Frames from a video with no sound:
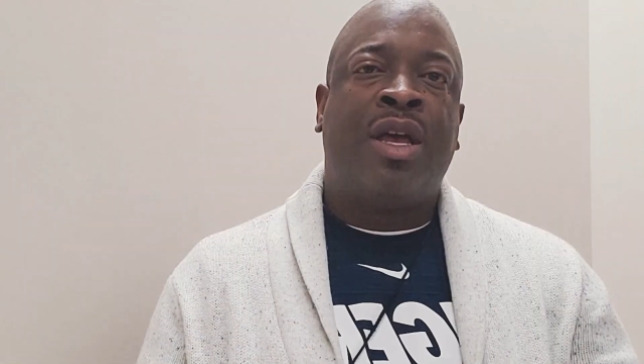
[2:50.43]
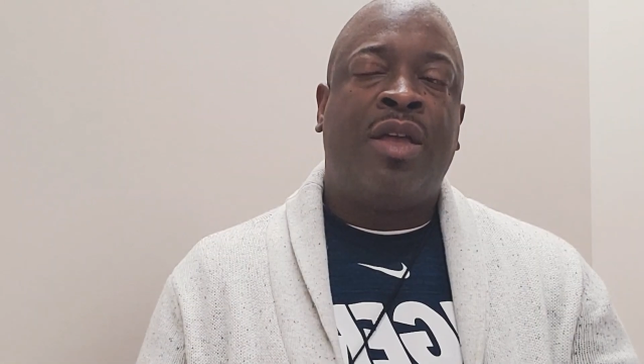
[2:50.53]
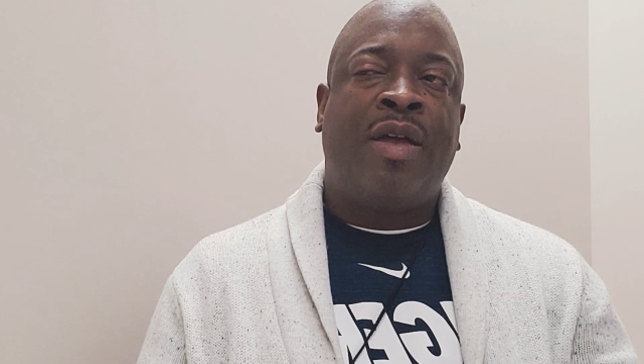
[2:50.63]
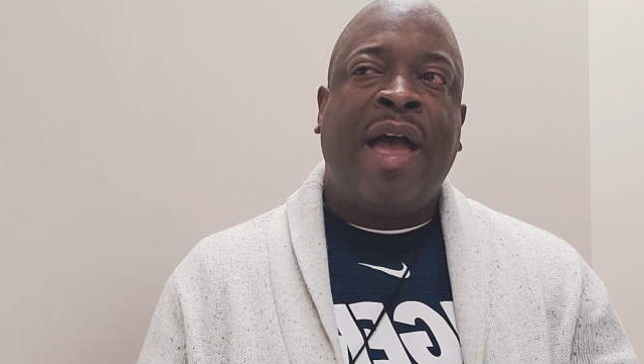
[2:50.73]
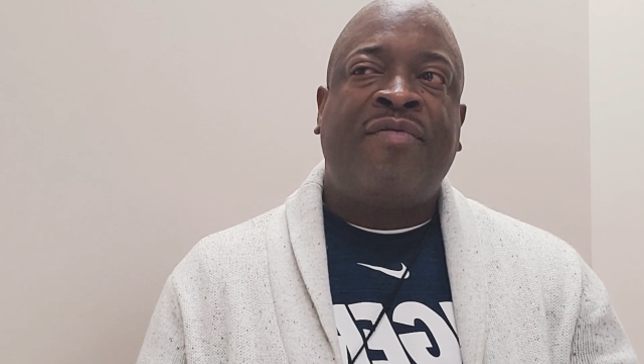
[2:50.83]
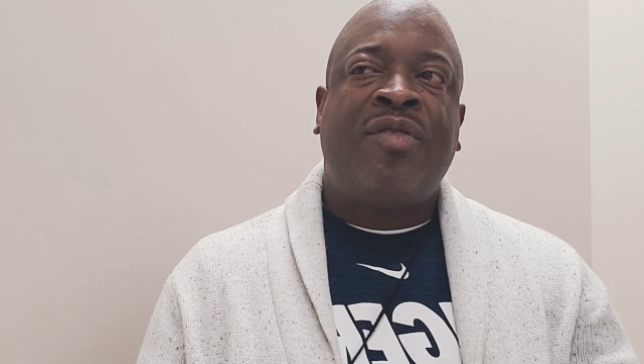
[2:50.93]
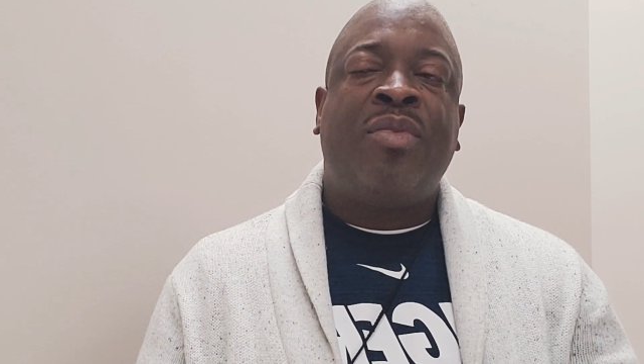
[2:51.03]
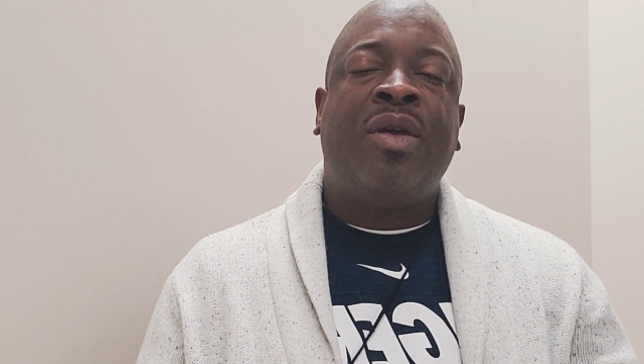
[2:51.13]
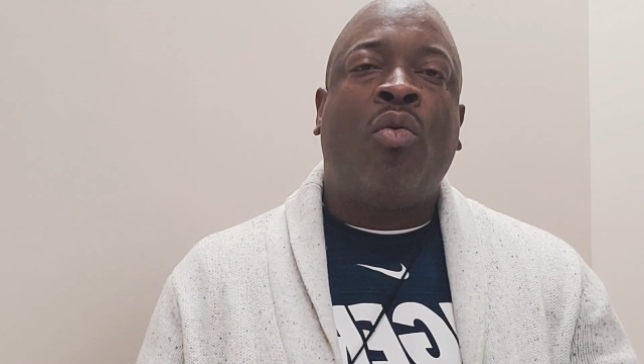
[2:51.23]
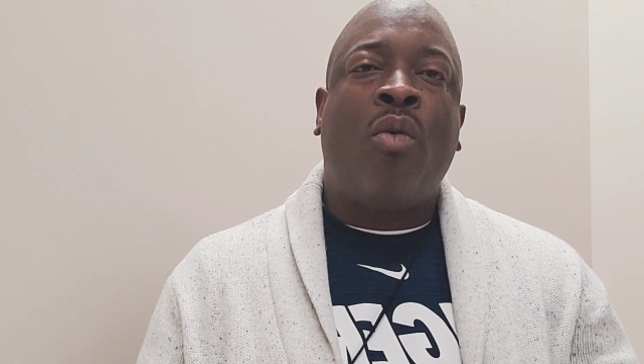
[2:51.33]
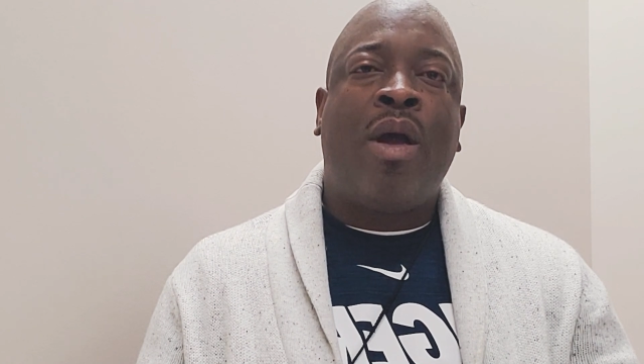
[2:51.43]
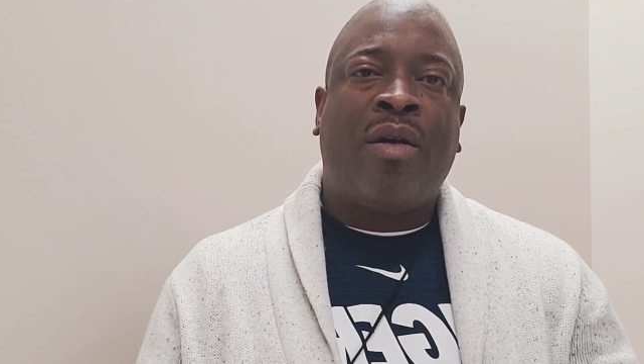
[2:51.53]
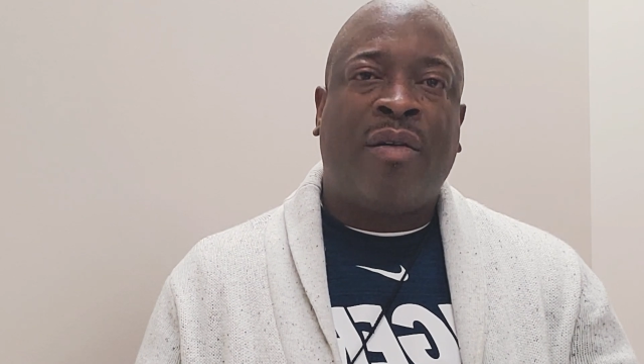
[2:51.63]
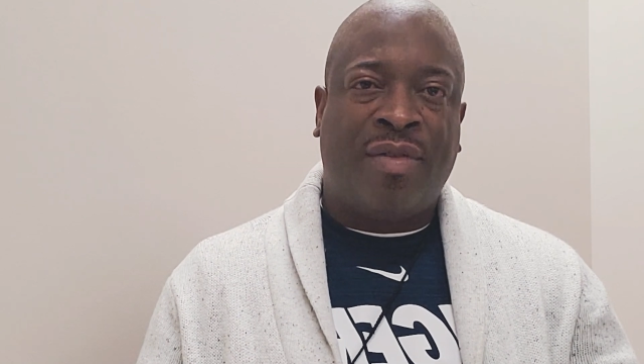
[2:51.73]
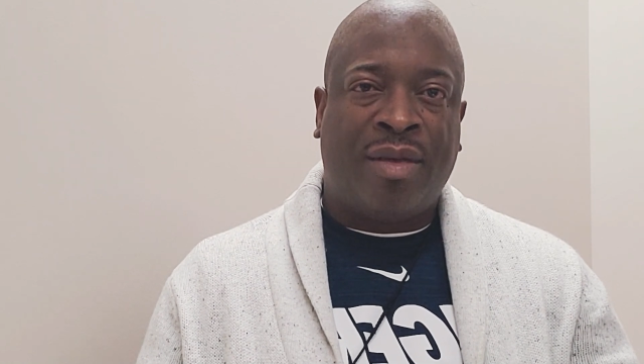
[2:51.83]
you have to be aware
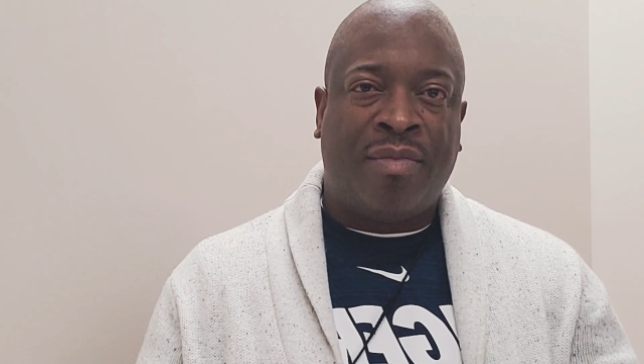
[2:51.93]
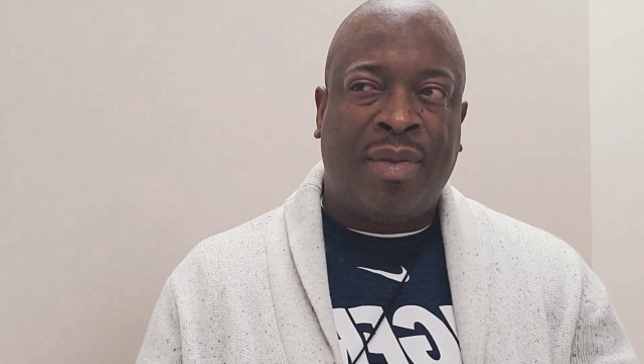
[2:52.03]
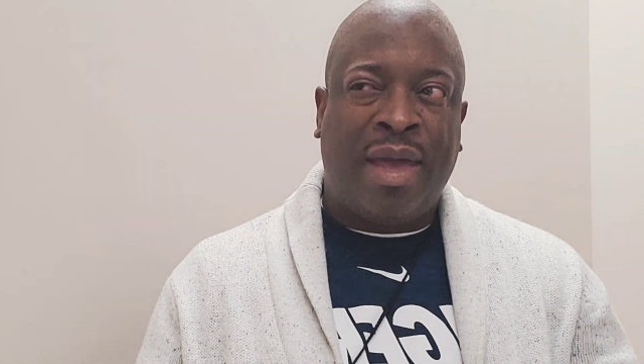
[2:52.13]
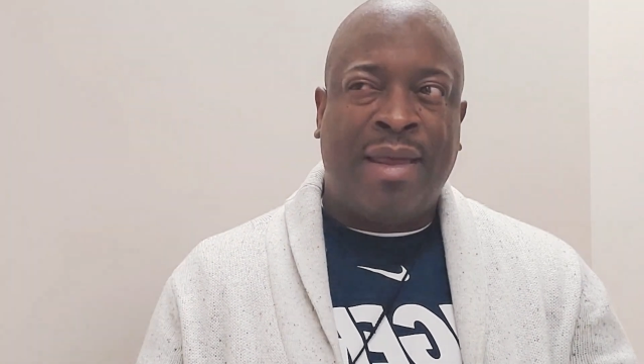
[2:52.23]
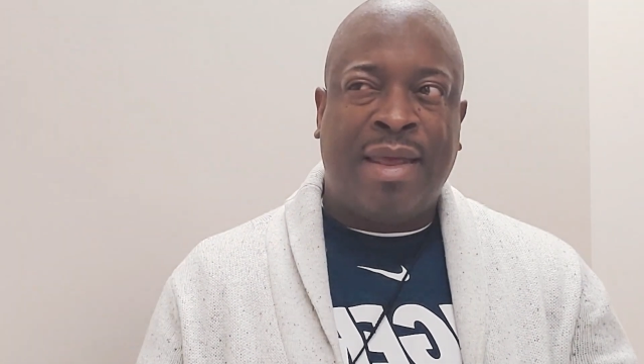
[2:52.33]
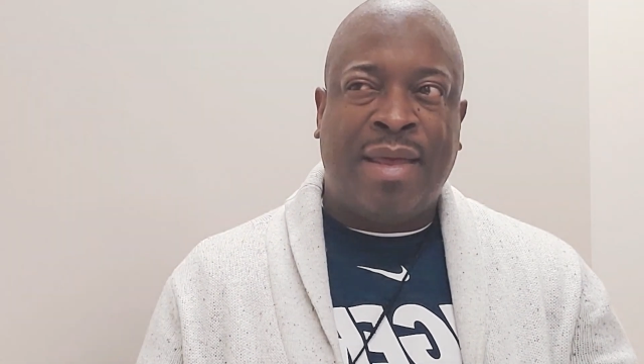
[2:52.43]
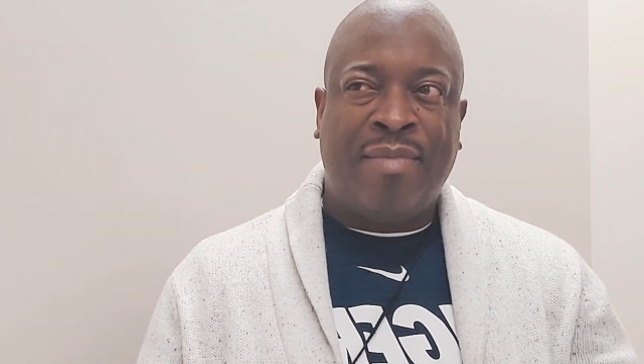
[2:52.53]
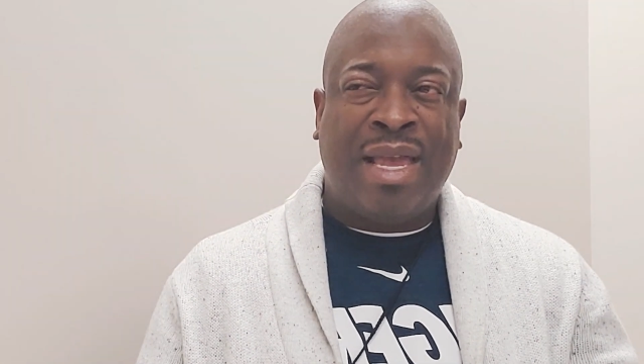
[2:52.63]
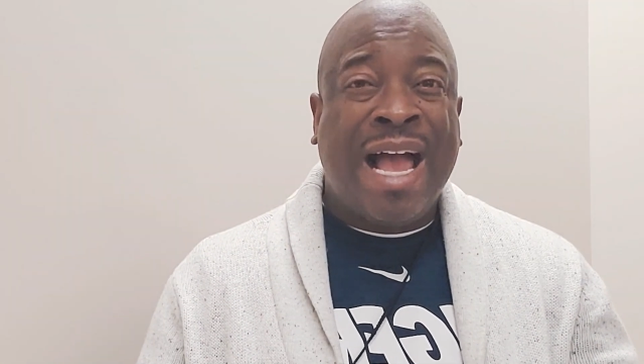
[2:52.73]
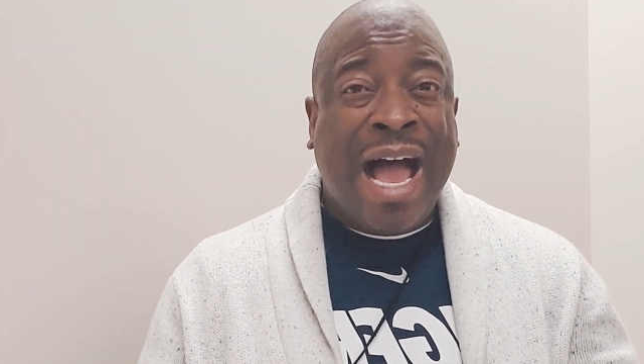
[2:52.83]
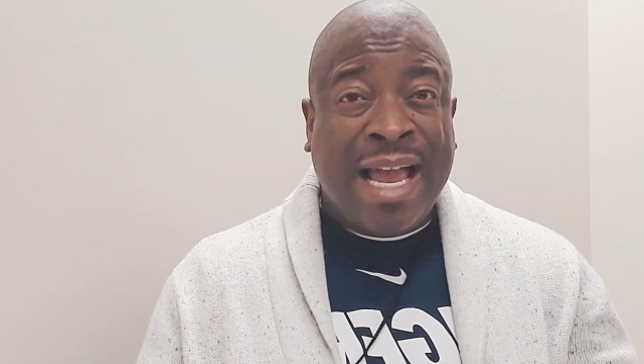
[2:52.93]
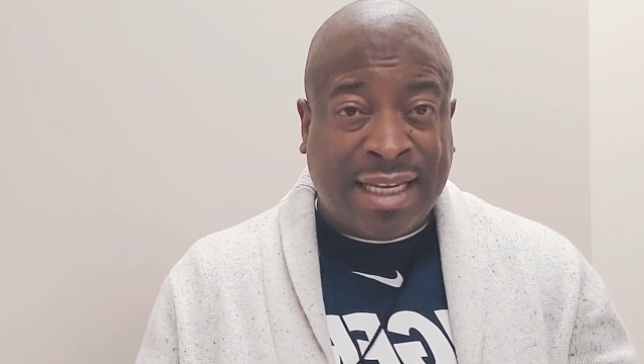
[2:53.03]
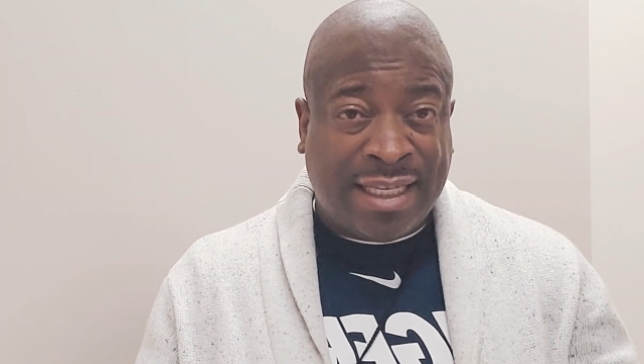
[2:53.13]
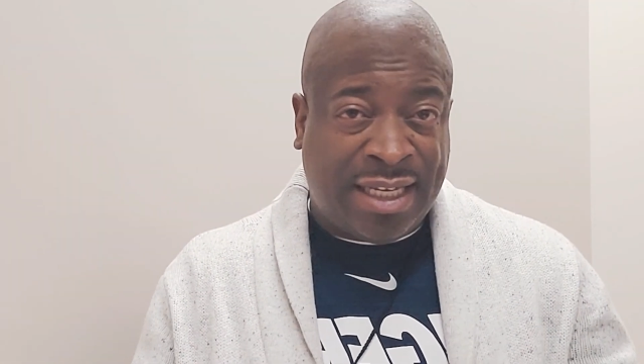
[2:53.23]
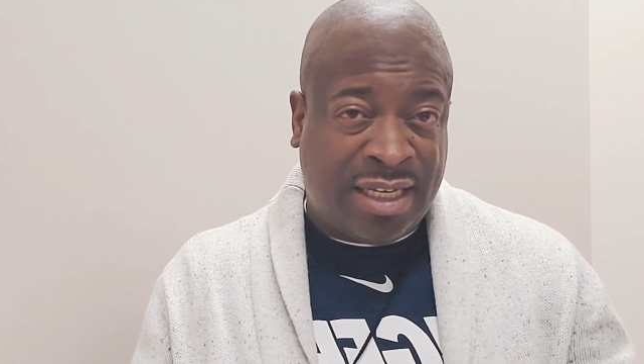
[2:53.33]
of them and be
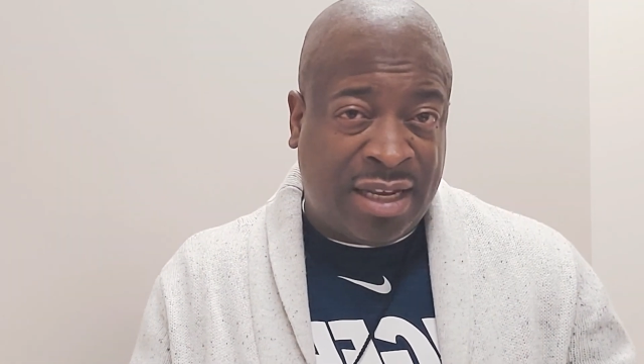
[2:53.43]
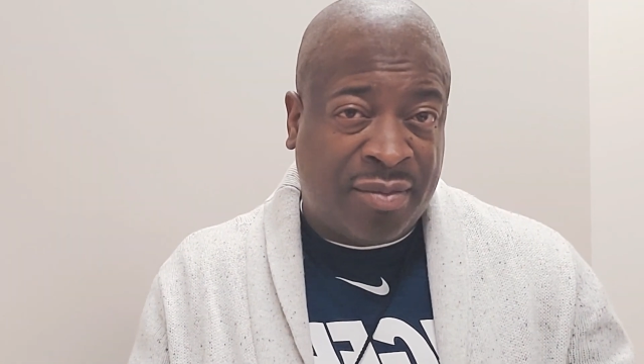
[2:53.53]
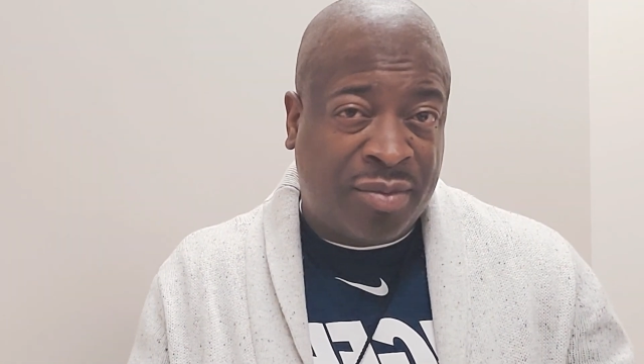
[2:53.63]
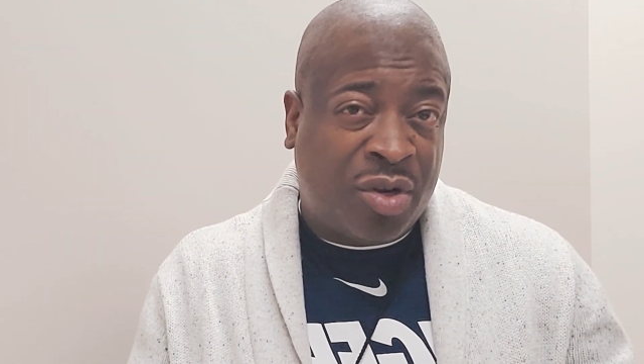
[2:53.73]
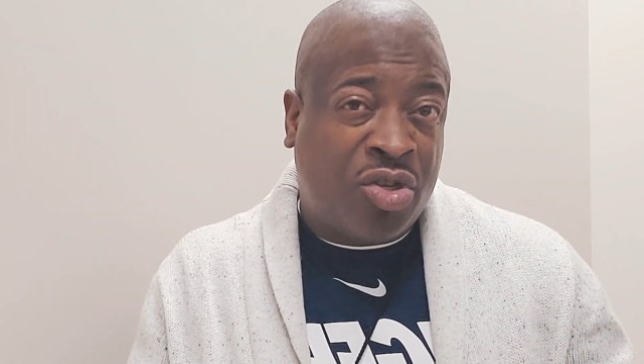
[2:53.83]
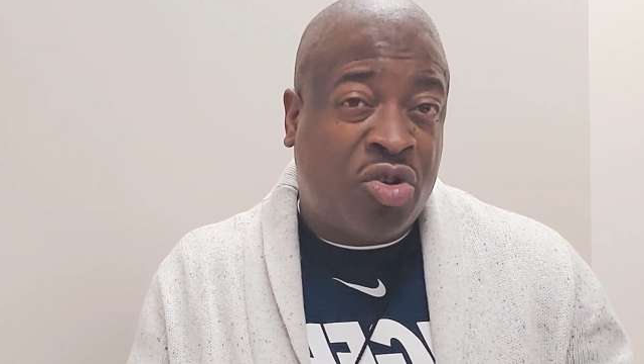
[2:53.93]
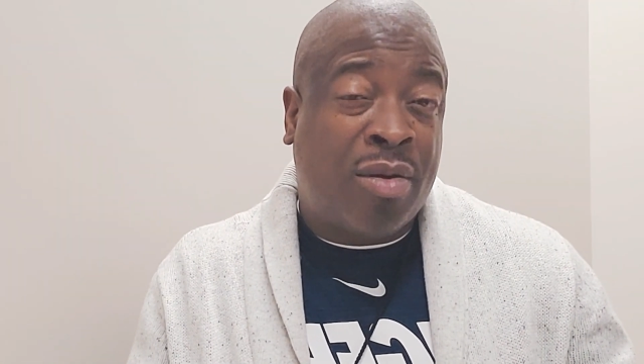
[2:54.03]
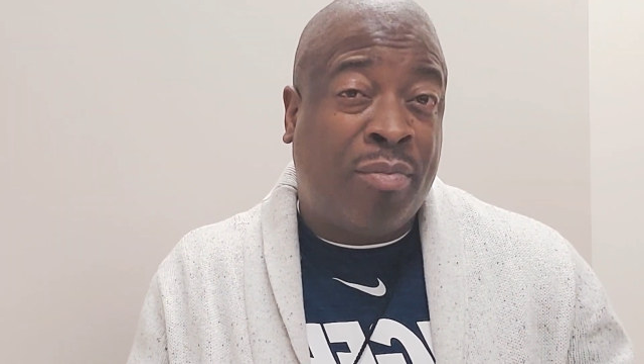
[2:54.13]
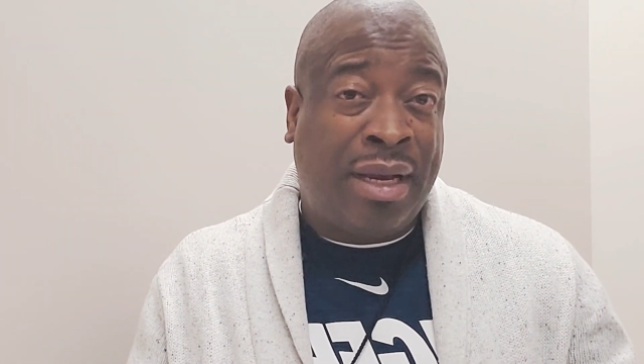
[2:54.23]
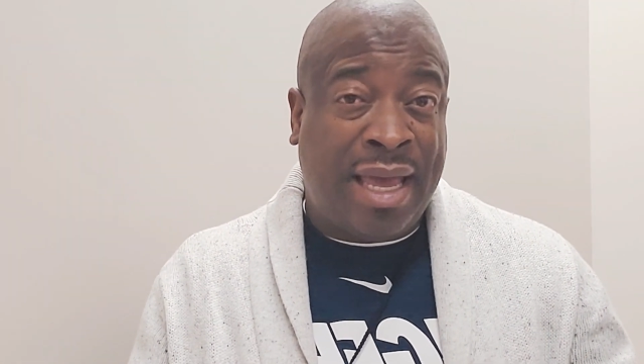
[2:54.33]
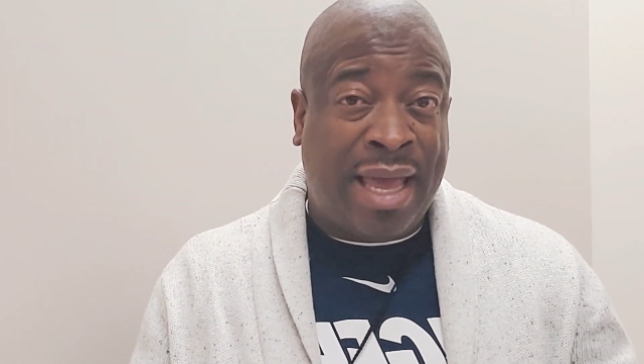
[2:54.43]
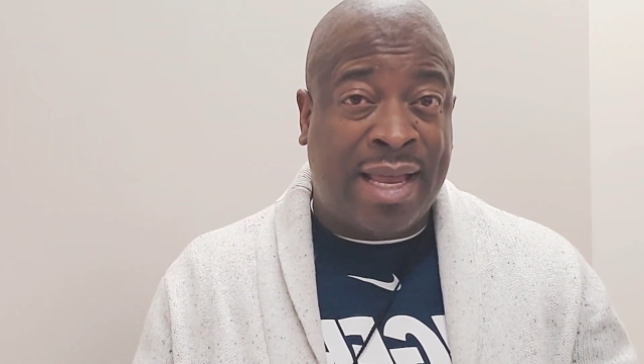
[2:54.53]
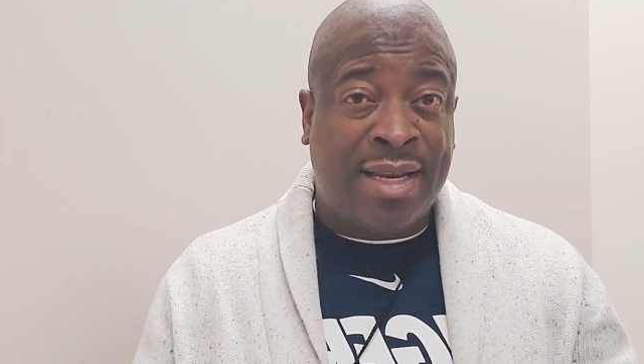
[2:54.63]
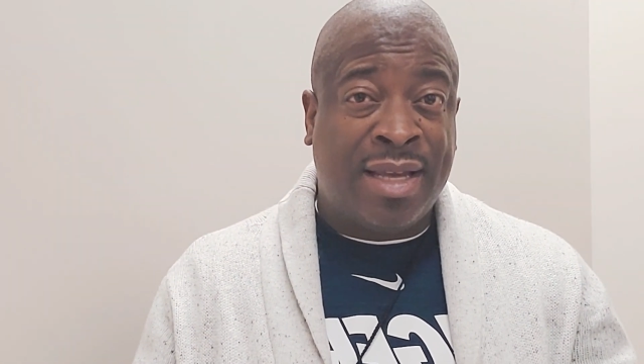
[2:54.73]
cognizant of them so that you can plan